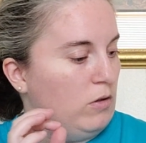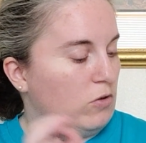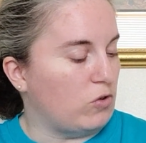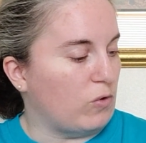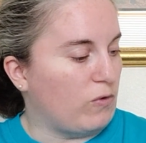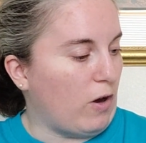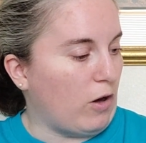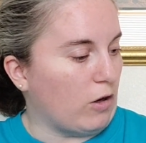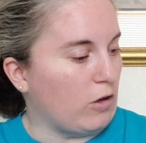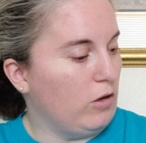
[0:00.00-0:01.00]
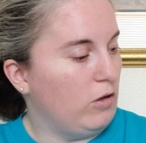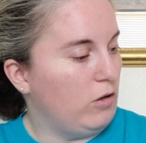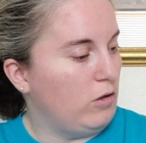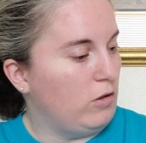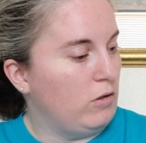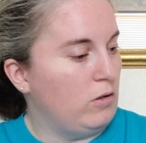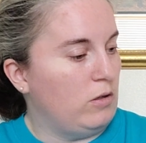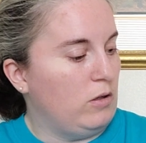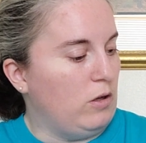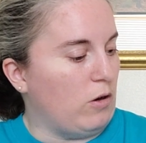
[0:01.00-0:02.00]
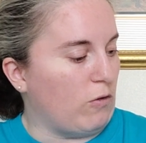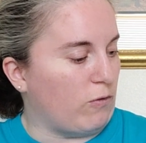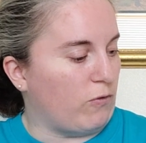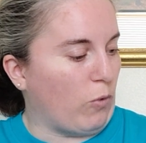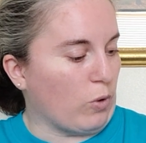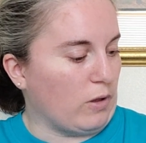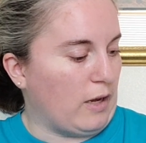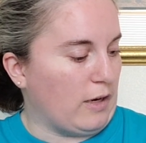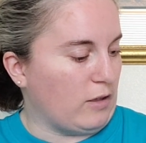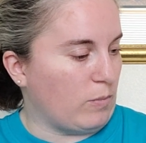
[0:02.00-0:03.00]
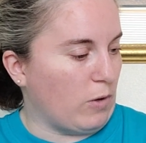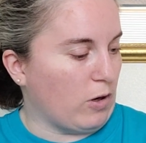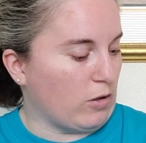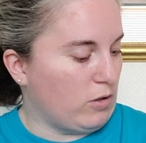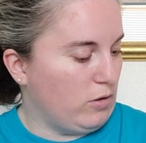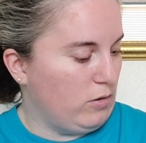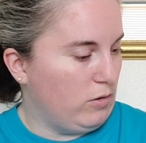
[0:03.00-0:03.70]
so far of 4 lines marked,